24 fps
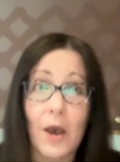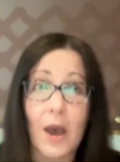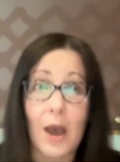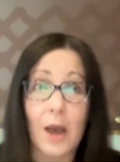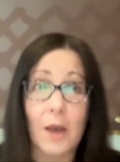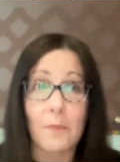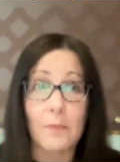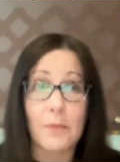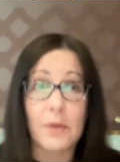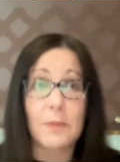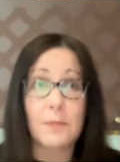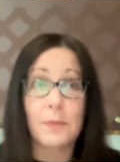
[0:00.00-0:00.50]

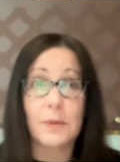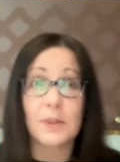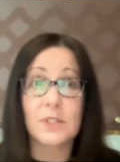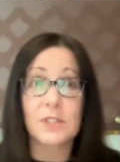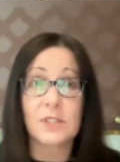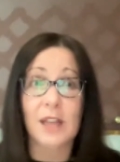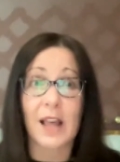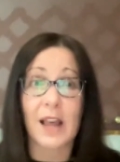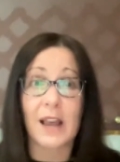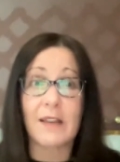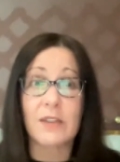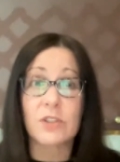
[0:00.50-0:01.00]
um,
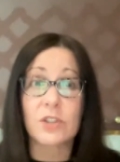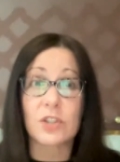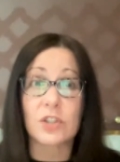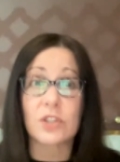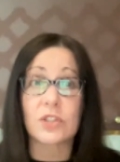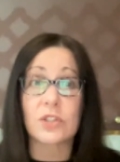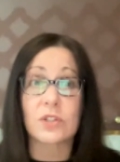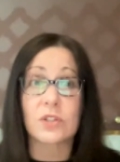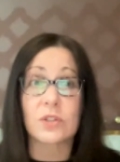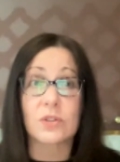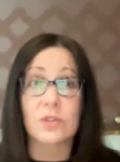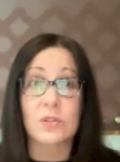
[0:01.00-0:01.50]
people's lives
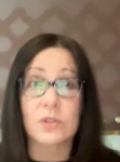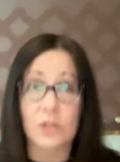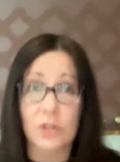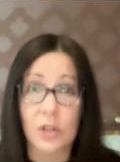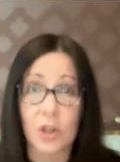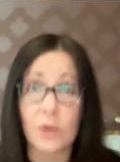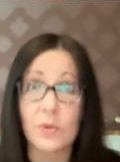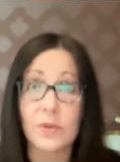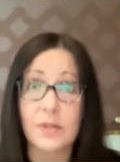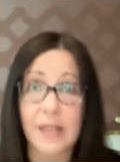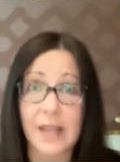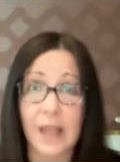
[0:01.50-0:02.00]
just
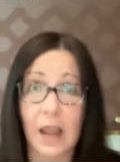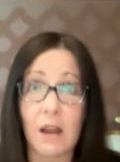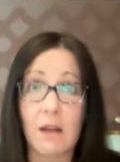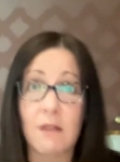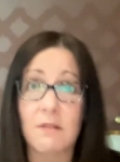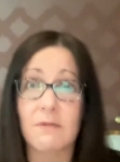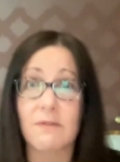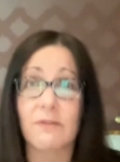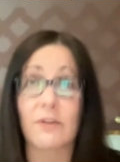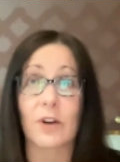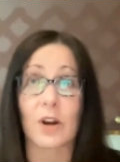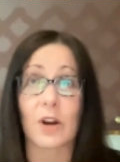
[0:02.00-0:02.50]
slowed
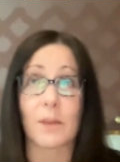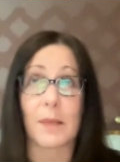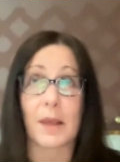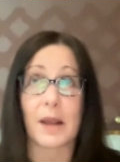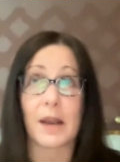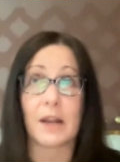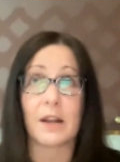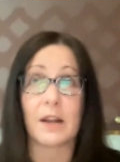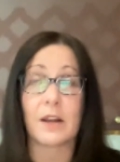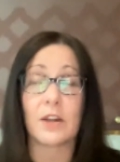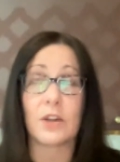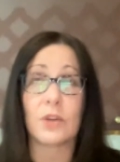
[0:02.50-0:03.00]
down for a
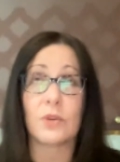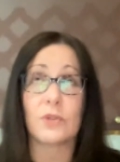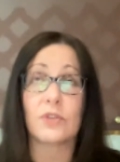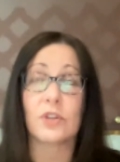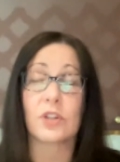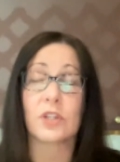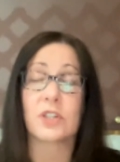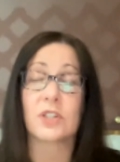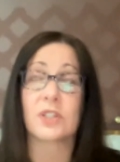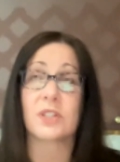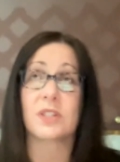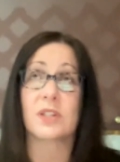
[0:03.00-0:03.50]
minute and you
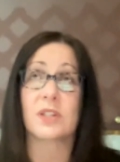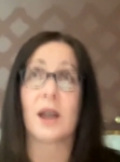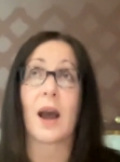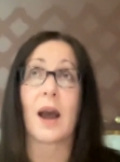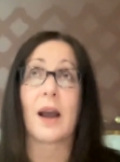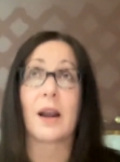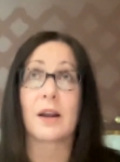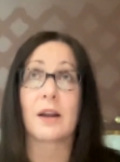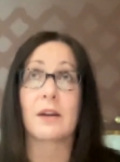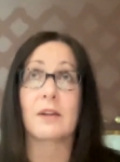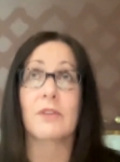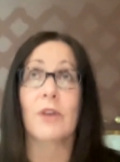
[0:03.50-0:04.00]
took
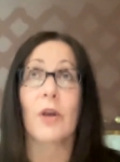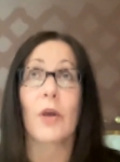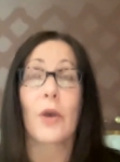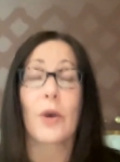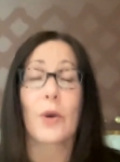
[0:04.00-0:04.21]
stock of